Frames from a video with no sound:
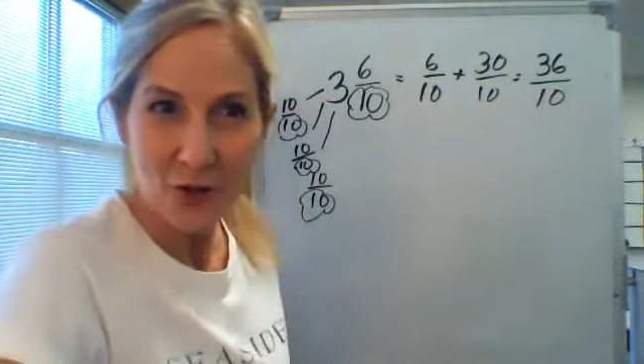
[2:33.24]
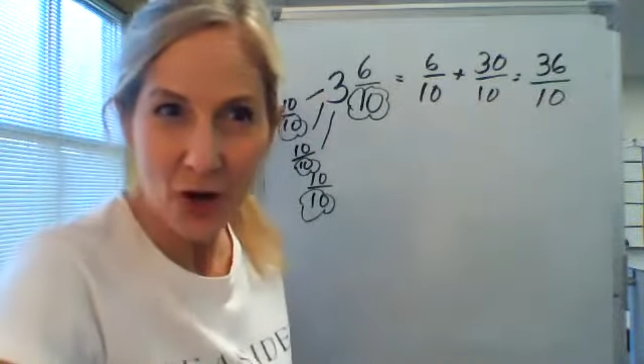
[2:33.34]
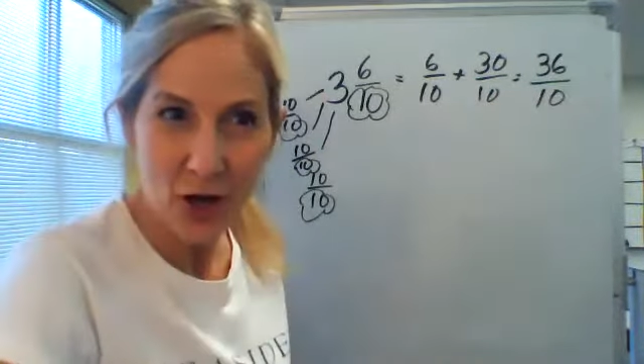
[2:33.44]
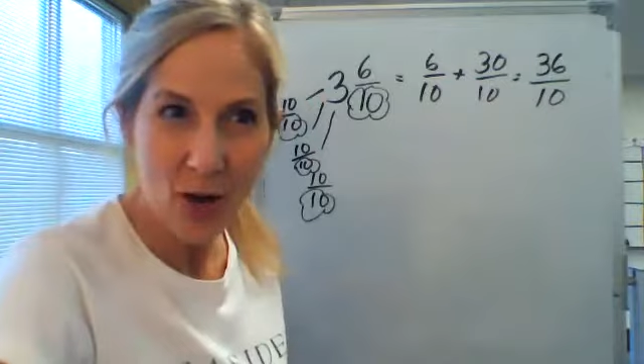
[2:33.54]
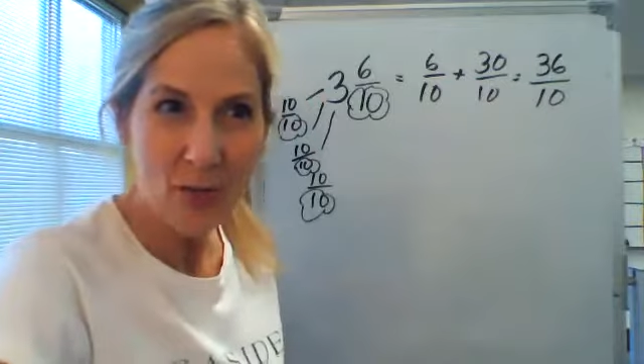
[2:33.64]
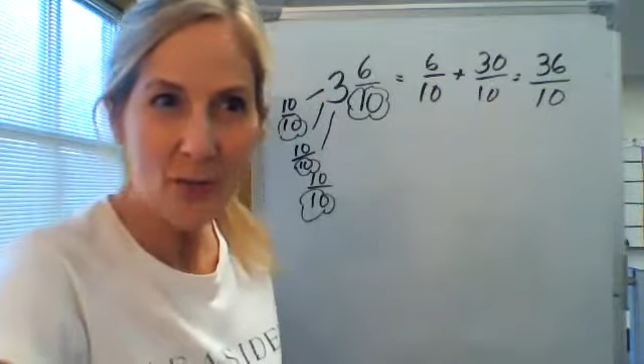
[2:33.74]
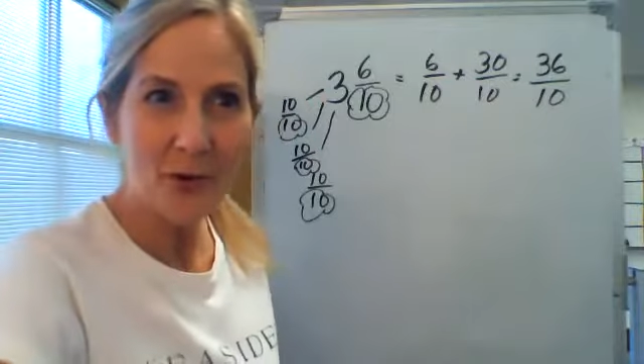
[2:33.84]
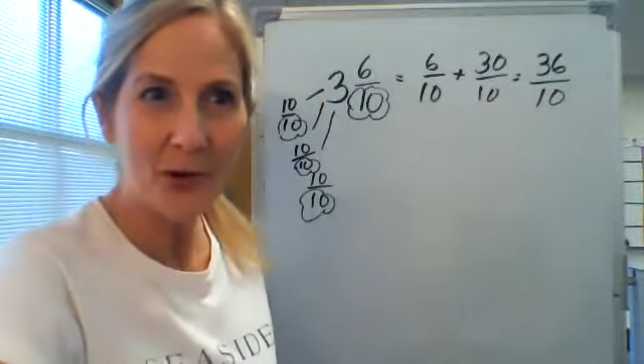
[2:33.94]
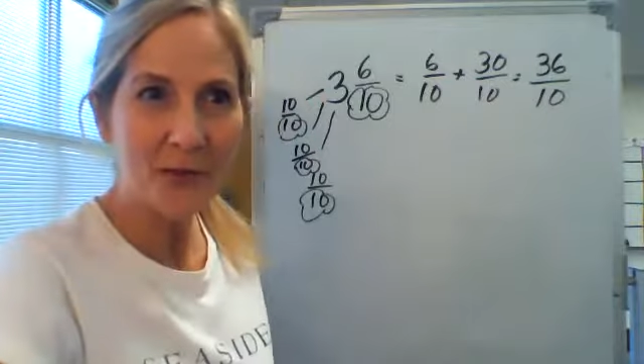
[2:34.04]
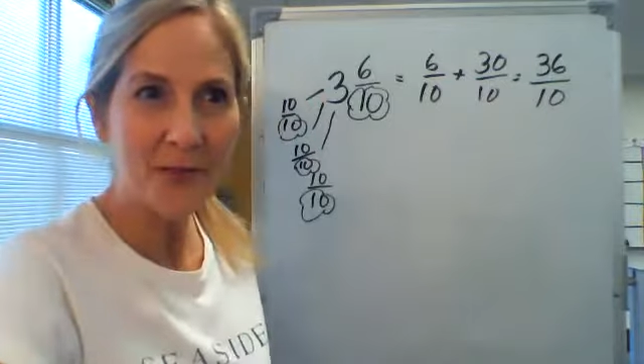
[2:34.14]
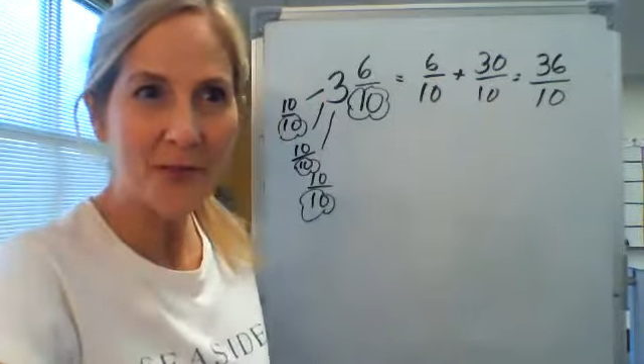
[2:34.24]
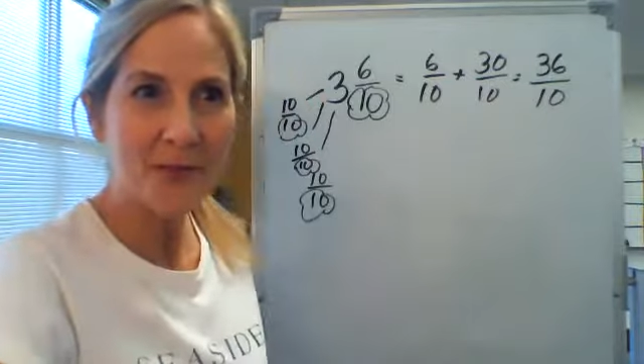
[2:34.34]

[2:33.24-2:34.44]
Let's try a couple more.